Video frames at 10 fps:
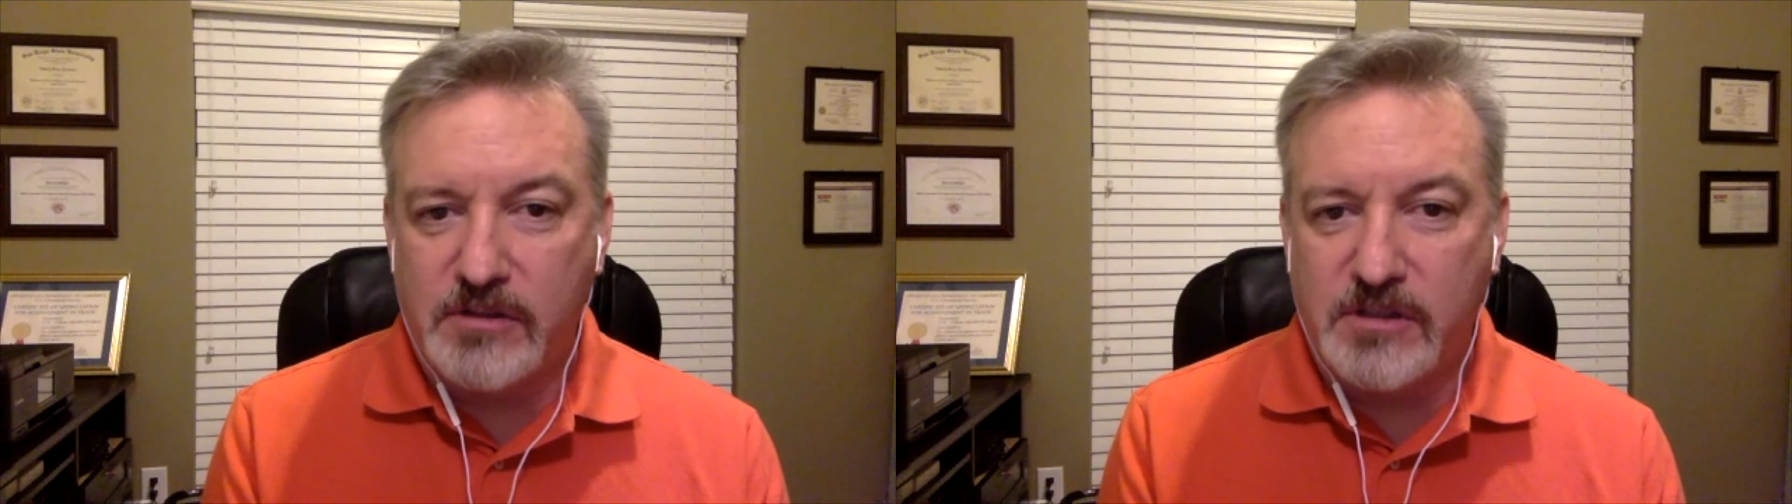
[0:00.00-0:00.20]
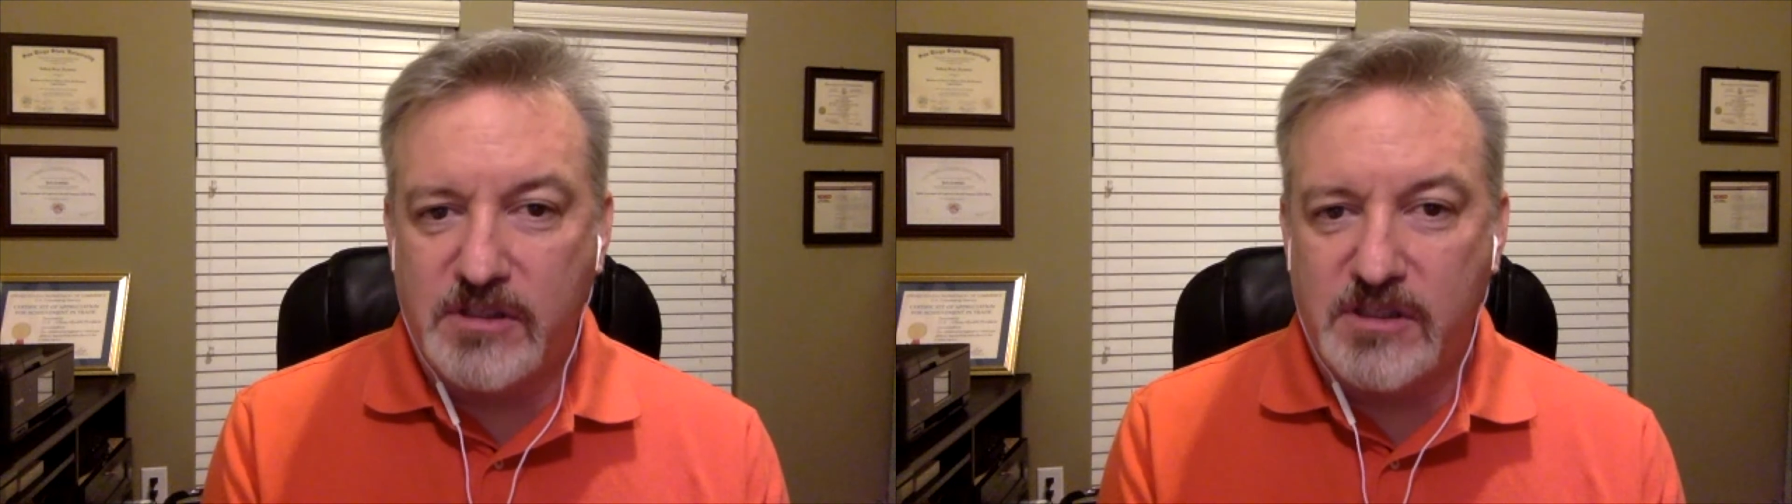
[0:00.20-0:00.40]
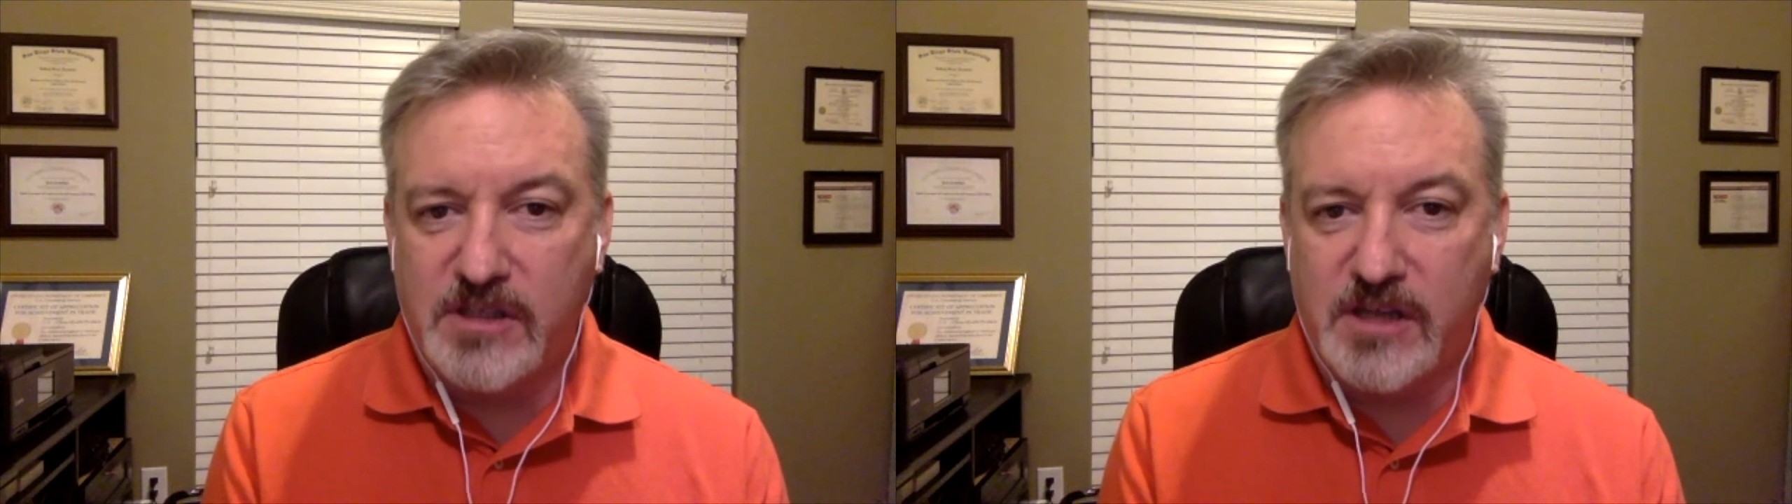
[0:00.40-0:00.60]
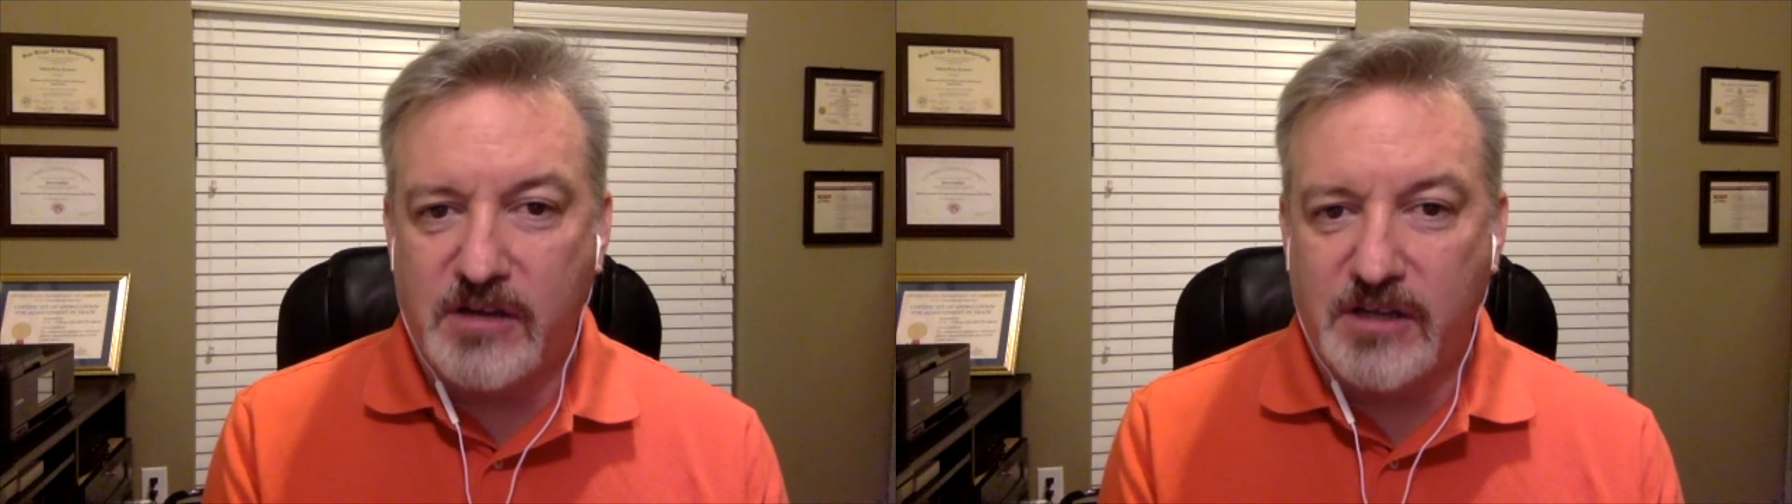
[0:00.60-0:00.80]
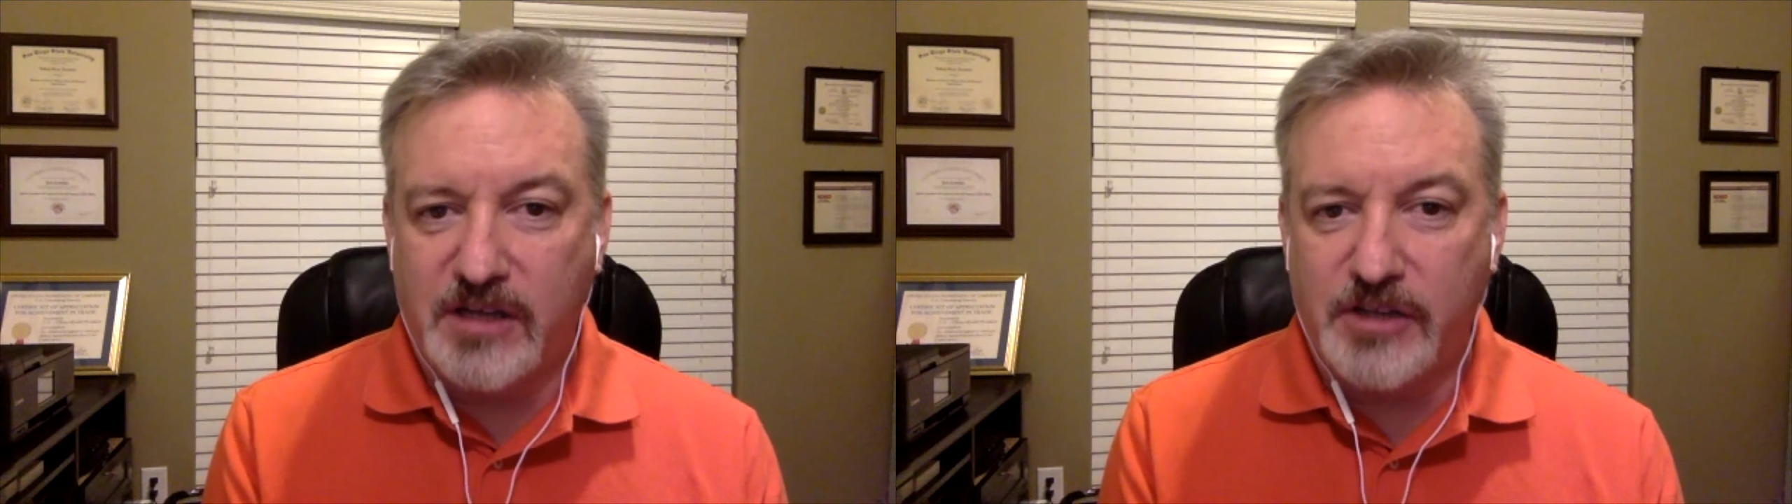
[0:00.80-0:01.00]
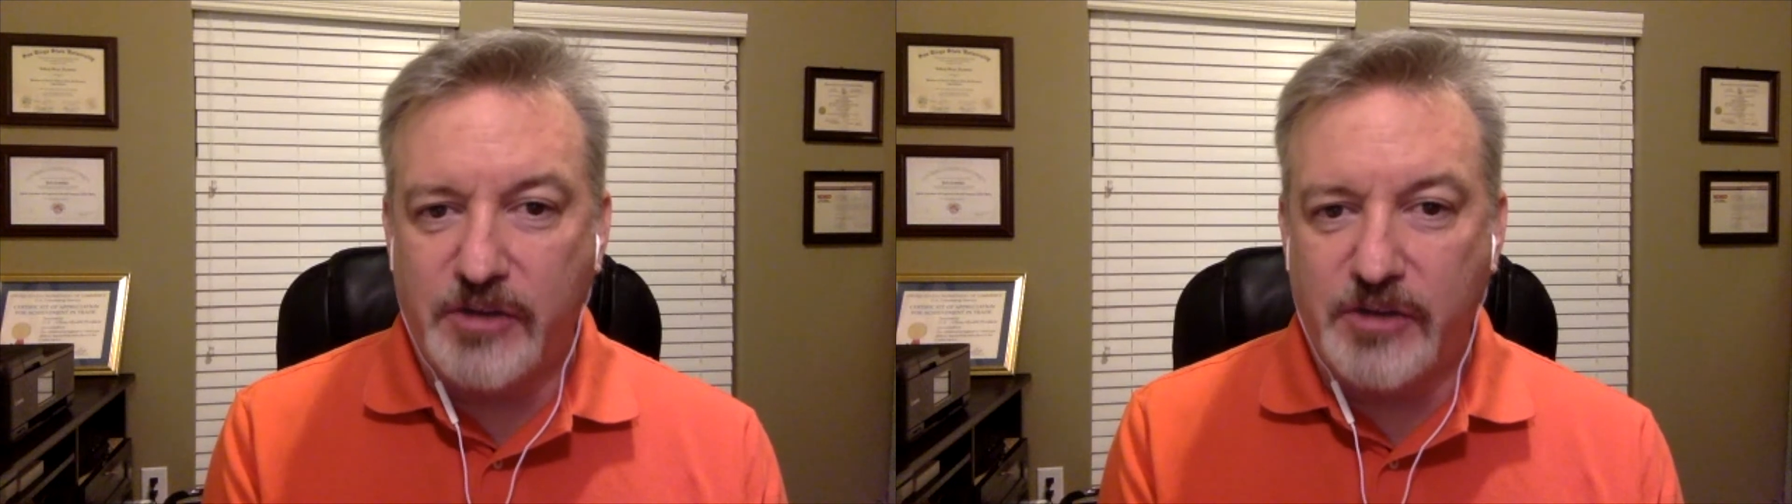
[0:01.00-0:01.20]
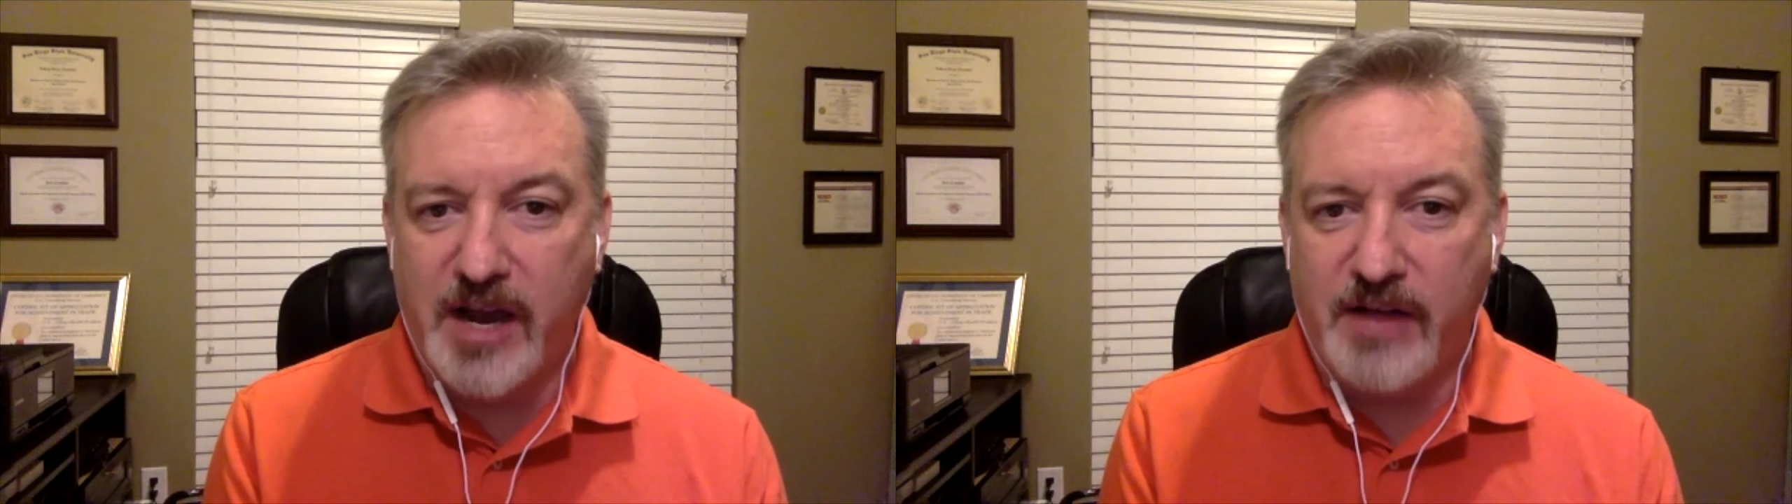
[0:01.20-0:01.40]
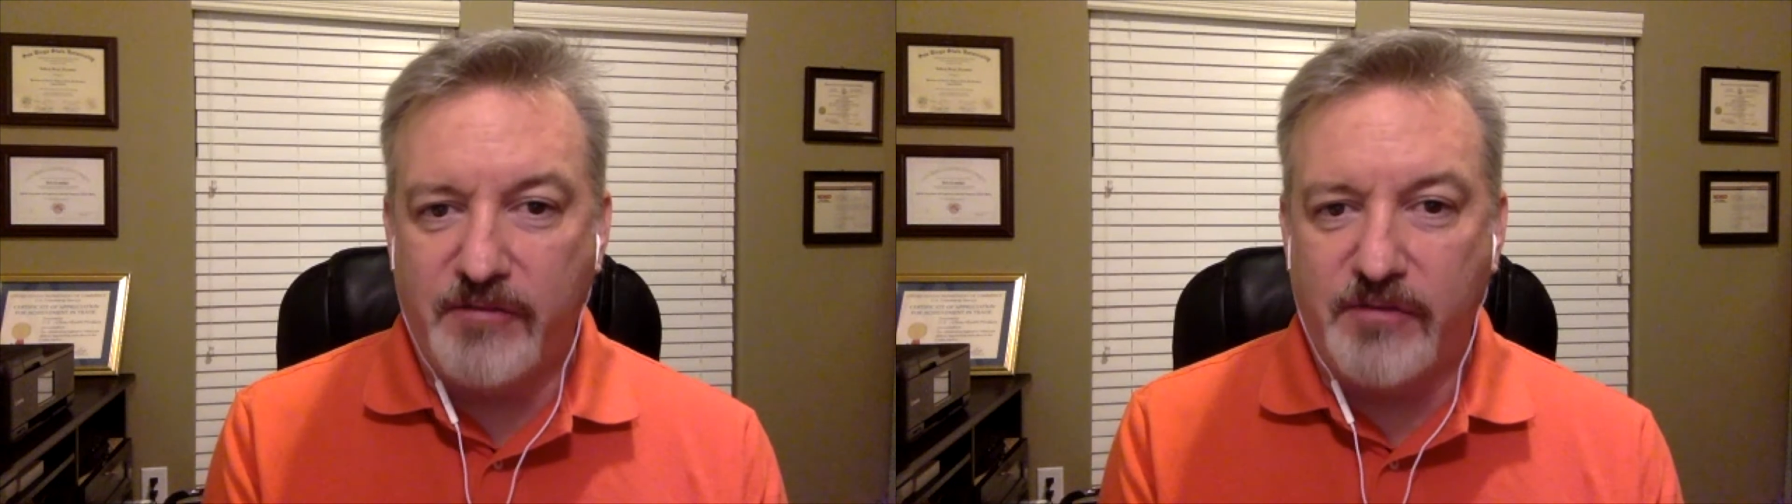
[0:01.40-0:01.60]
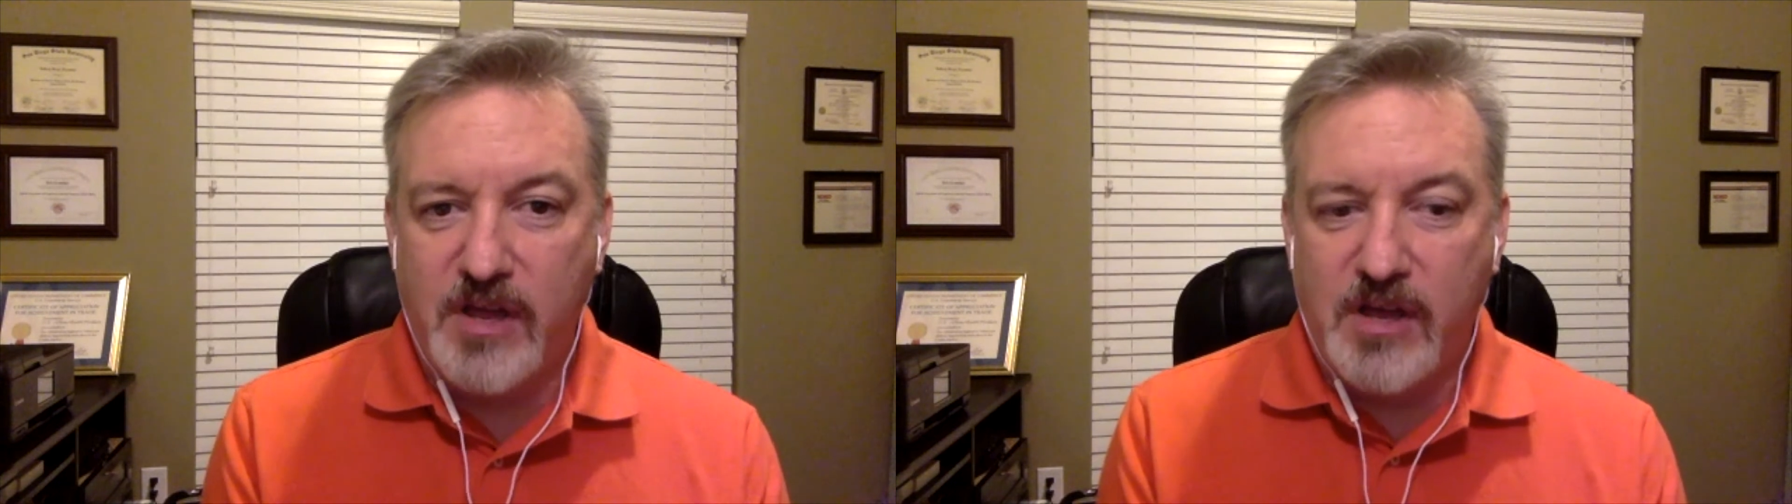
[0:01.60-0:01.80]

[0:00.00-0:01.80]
to sell unless you have